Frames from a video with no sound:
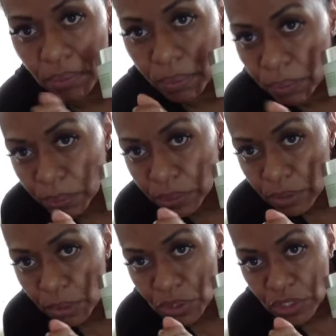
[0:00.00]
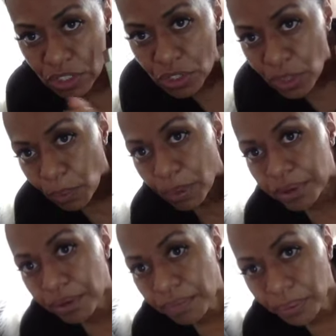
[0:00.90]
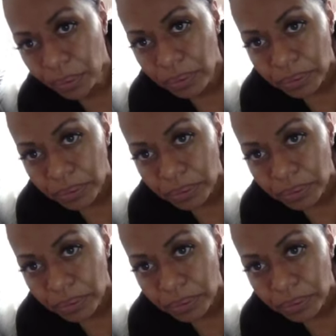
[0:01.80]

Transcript: Oh, it smells just so wonderful.